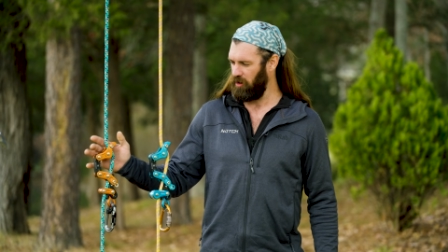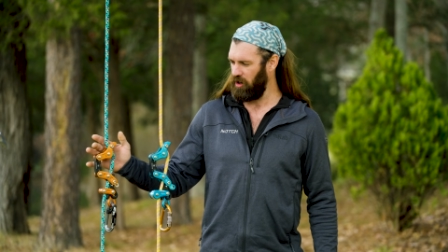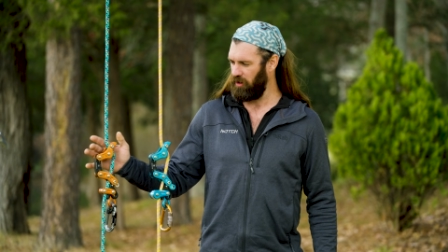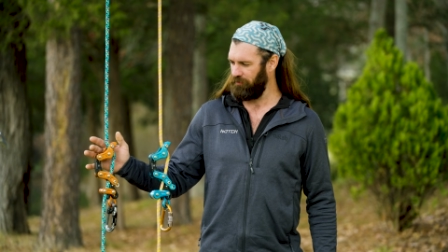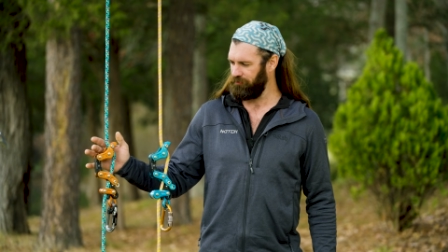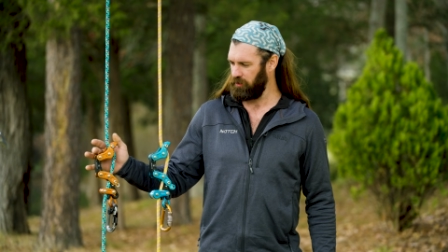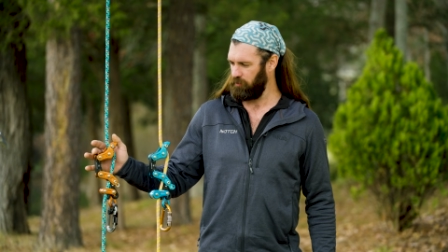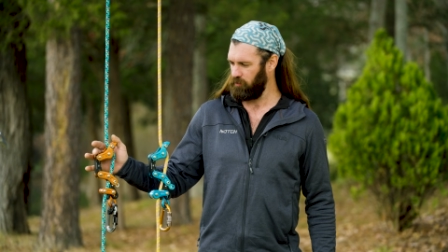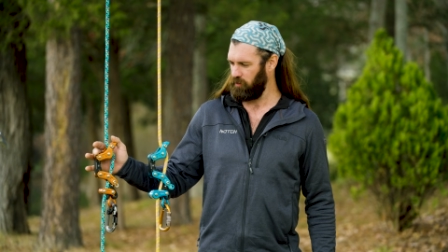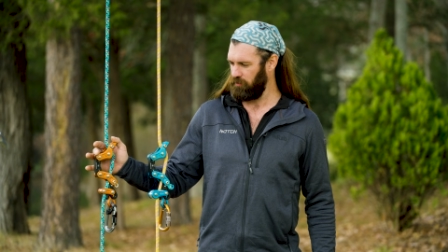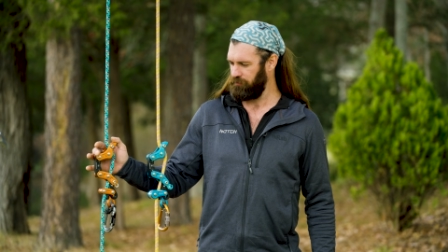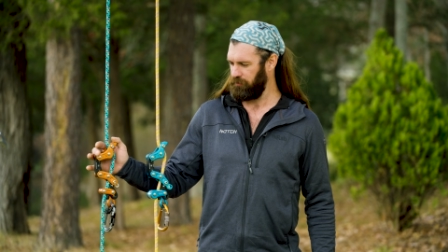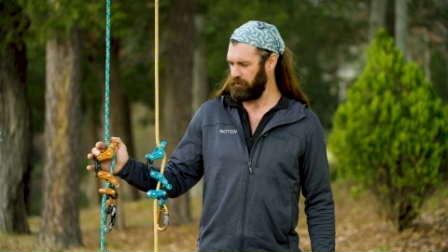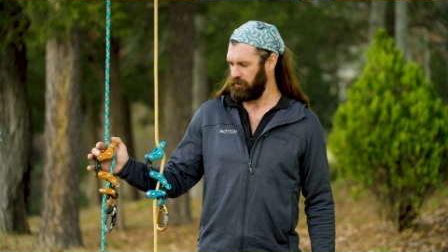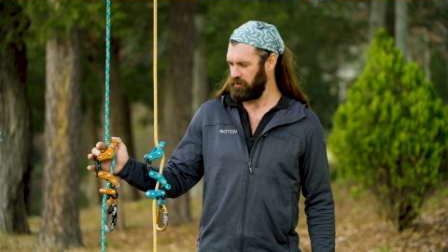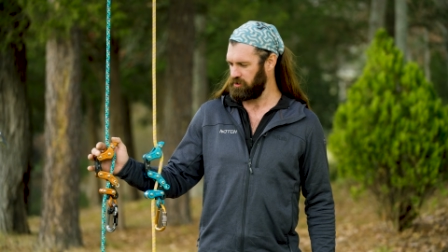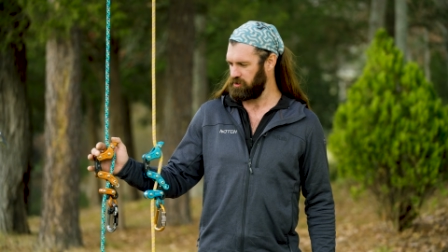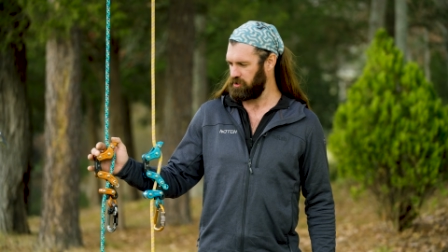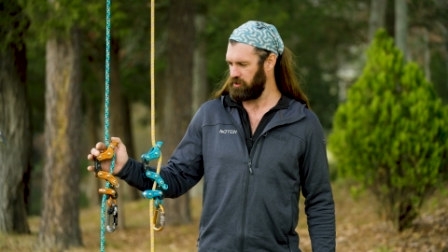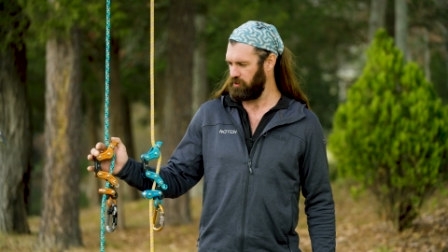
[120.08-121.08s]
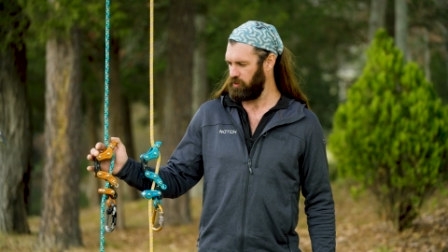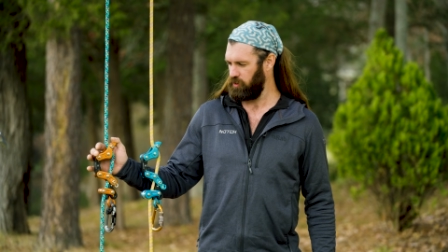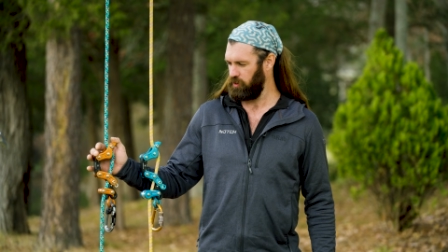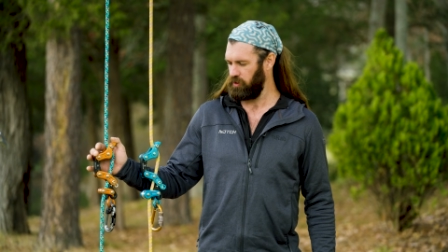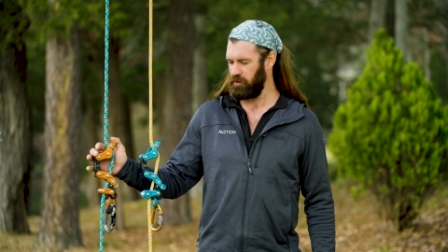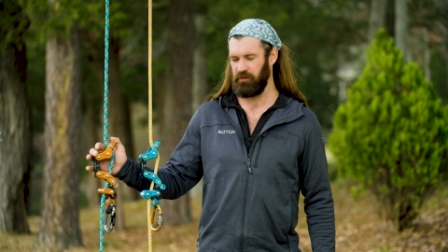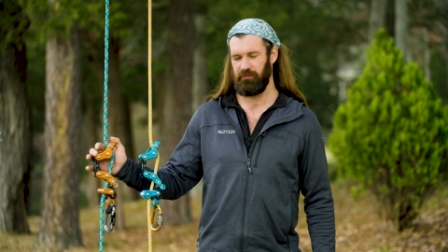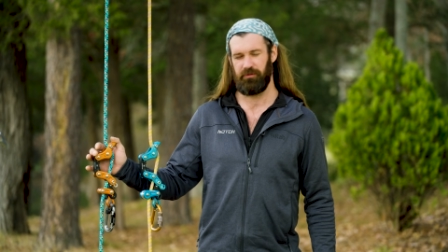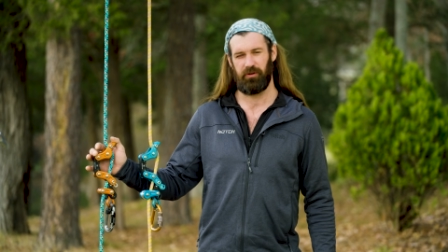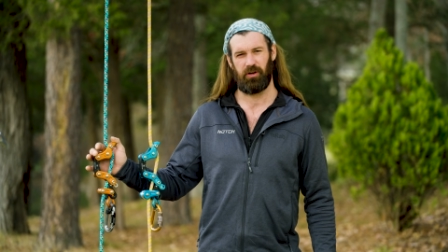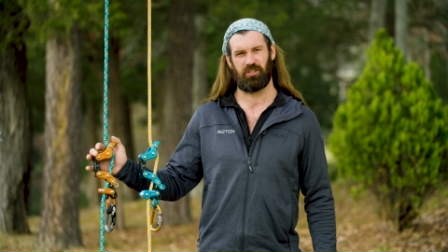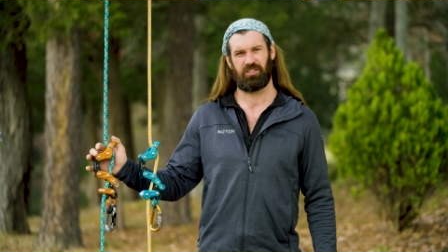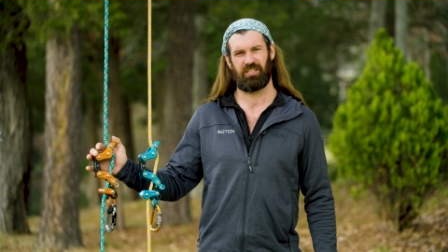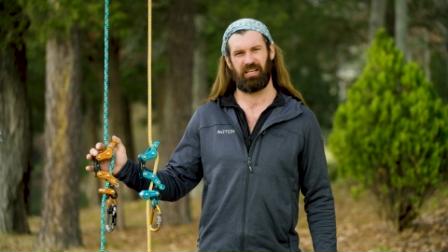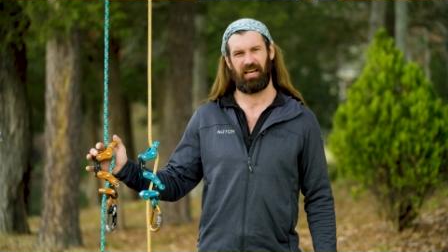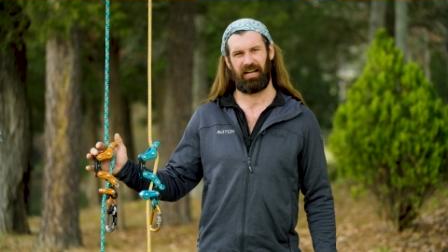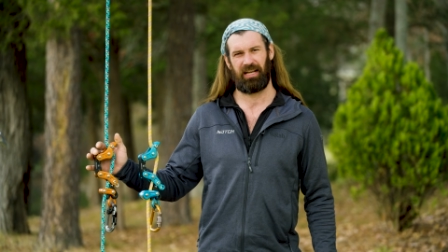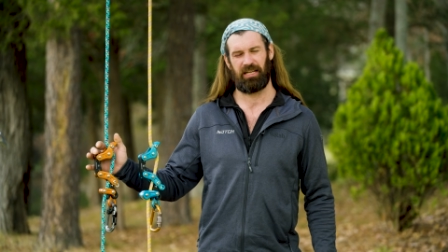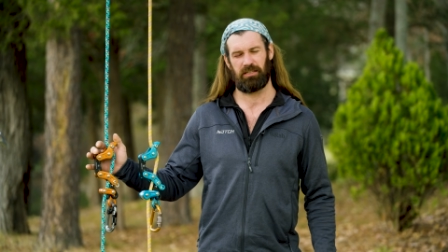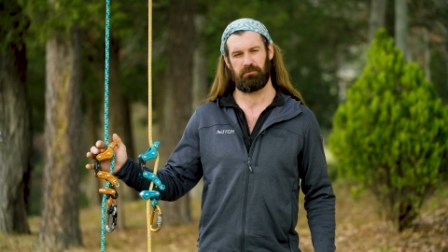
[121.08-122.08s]
often referred to the
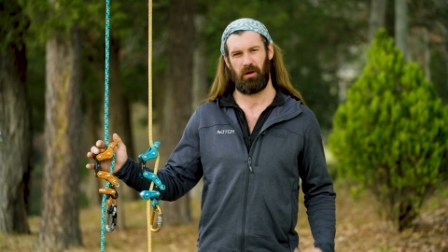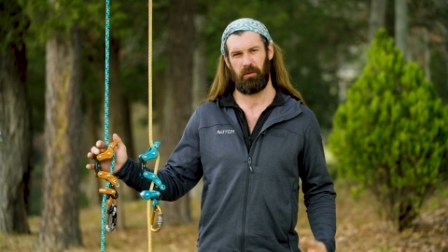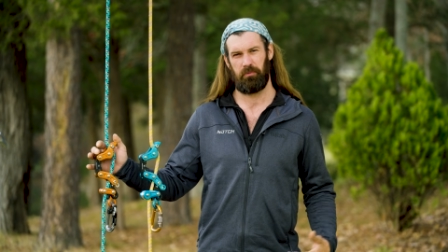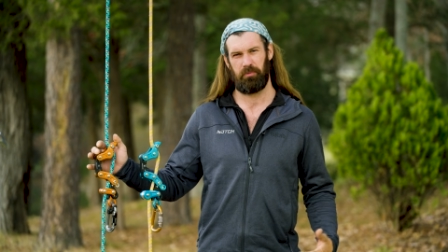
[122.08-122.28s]
Vertec as my